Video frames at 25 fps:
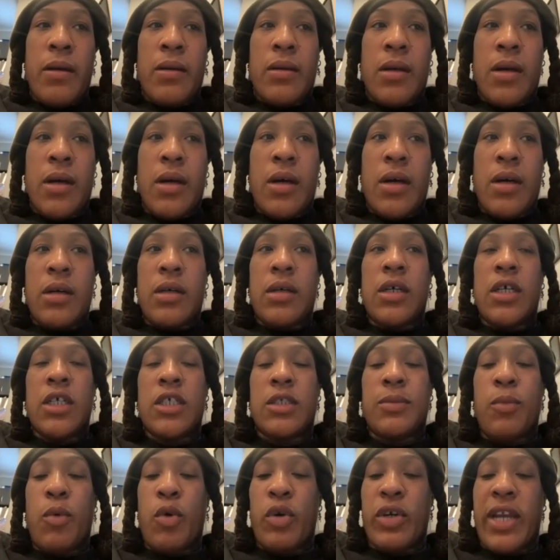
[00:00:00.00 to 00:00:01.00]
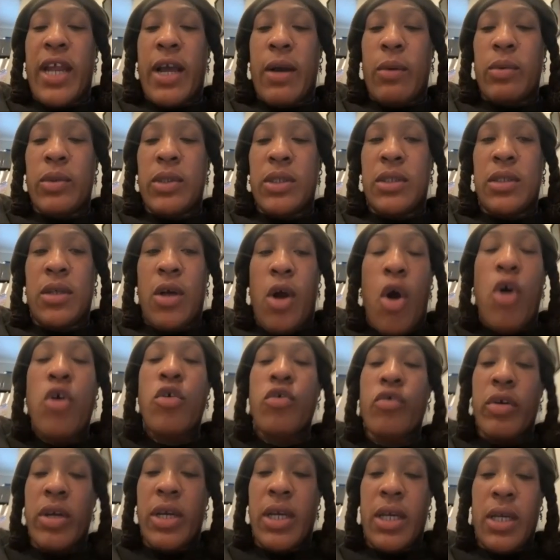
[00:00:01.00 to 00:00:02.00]
a sport that was
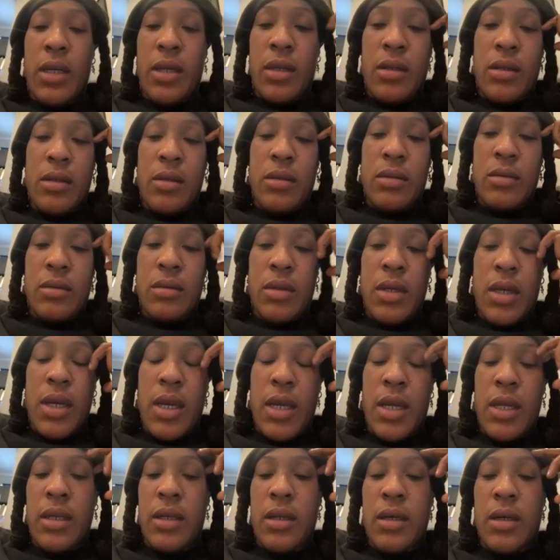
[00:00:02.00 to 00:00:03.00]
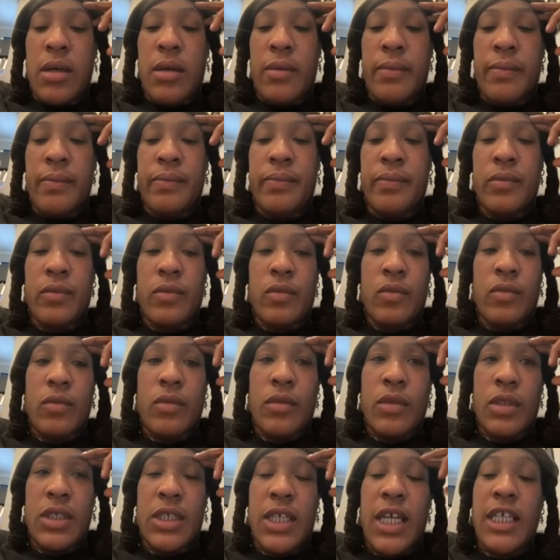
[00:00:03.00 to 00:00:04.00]
hungry and
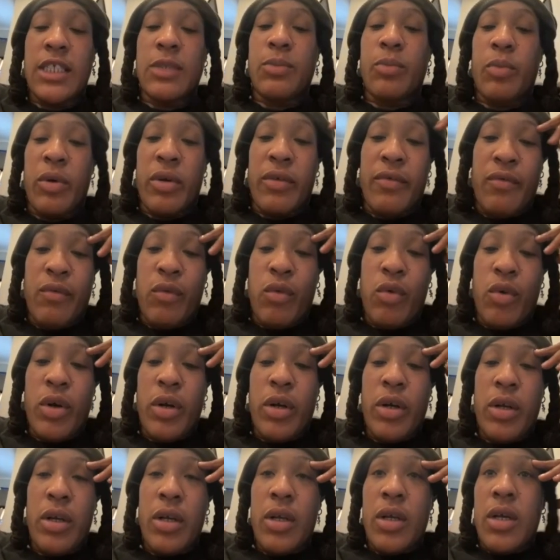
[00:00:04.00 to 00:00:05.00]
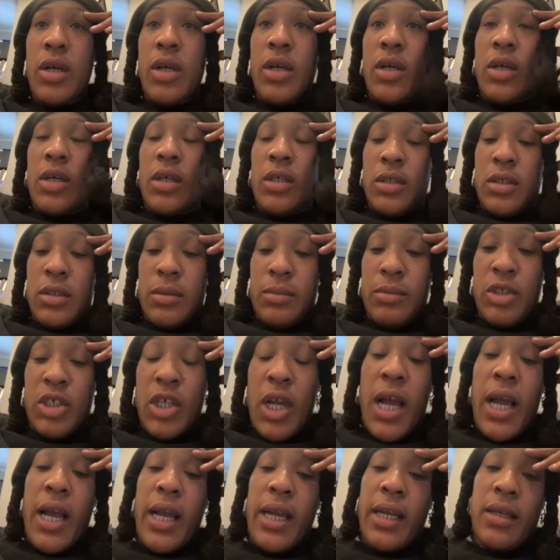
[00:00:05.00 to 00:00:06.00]
desperate for some
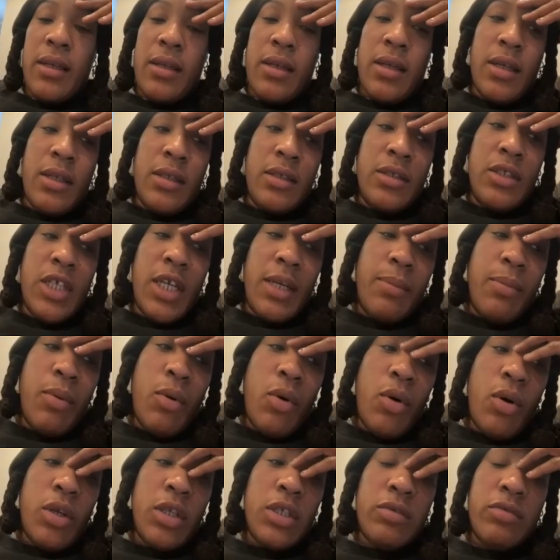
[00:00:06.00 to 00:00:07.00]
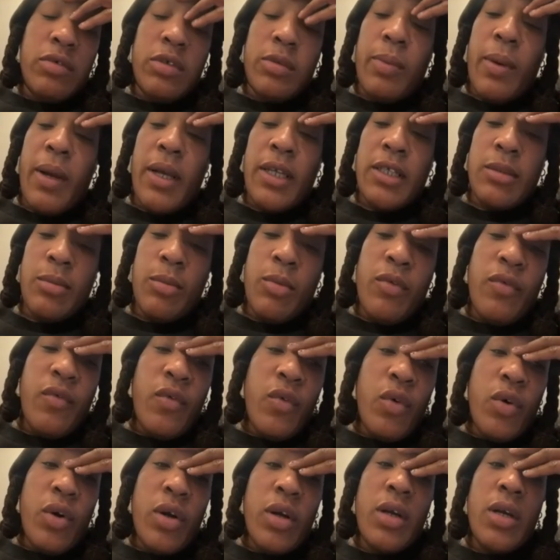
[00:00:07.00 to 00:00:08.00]
shine. And Jake Paul is responsible
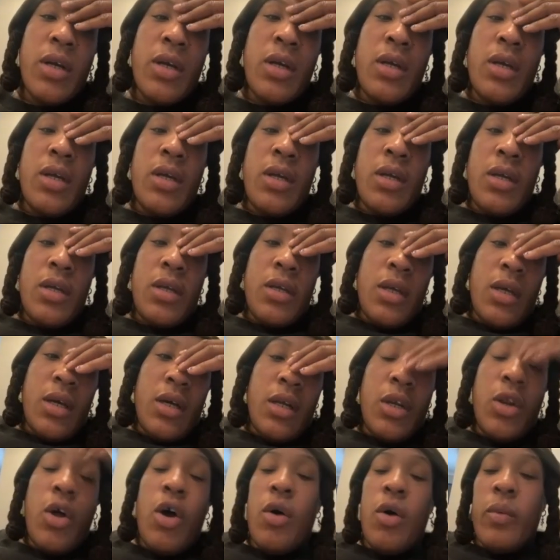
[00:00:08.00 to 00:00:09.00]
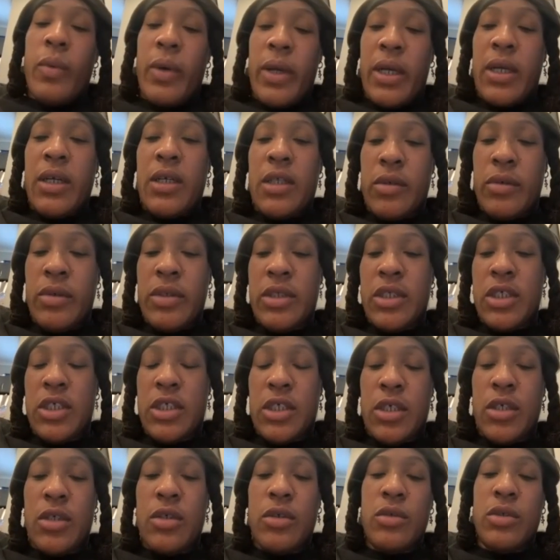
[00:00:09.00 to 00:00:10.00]
for, along with Clarissa
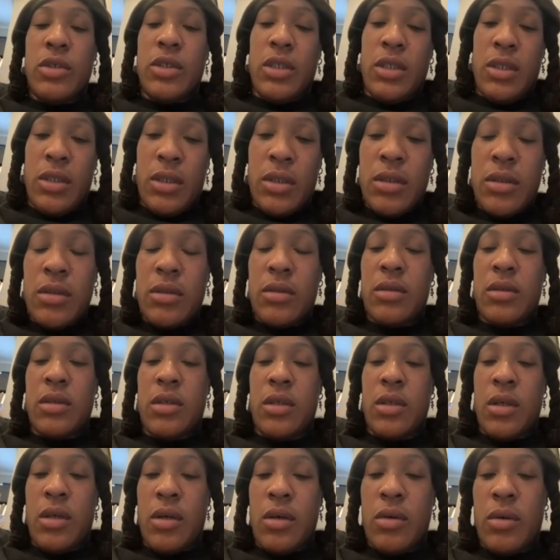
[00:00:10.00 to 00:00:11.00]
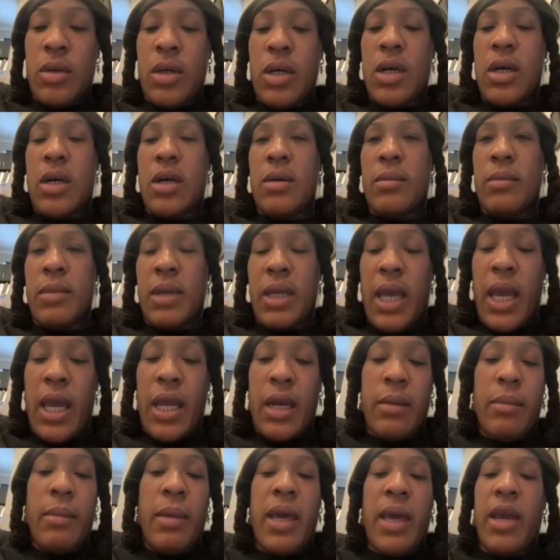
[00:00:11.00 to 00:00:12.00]
Shields and, you know,
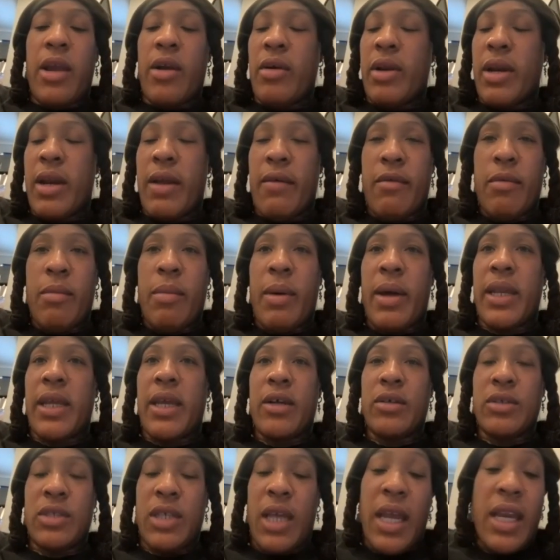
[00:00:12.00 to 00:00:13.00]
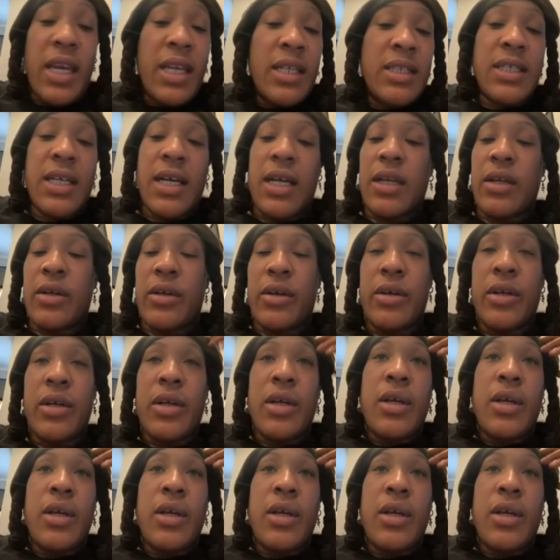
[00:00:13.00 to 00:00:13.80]
Michaela Mayer and everybody else, Katie Teller,